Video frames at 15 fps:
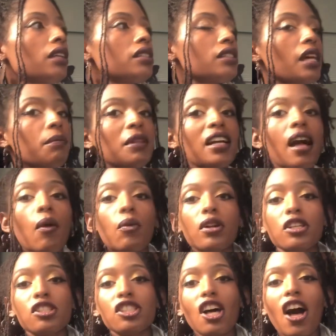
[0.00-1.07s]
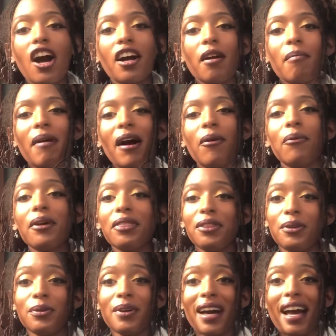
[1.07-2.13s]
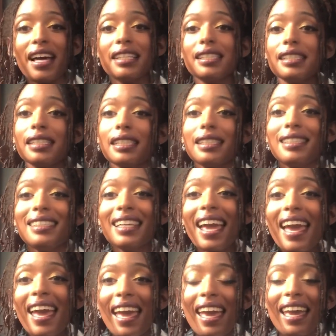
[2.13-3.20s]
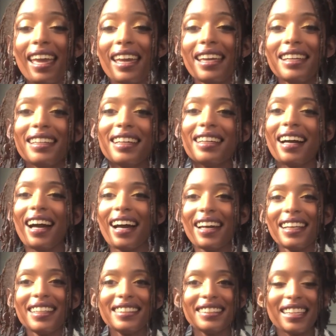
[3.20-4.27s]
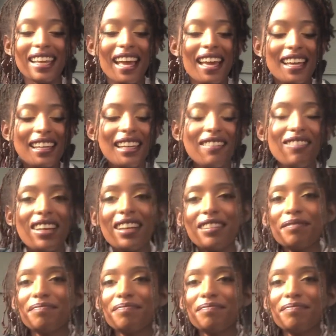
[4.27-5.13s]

something I want to talk about with you guys today. I didn't say hi, Libra.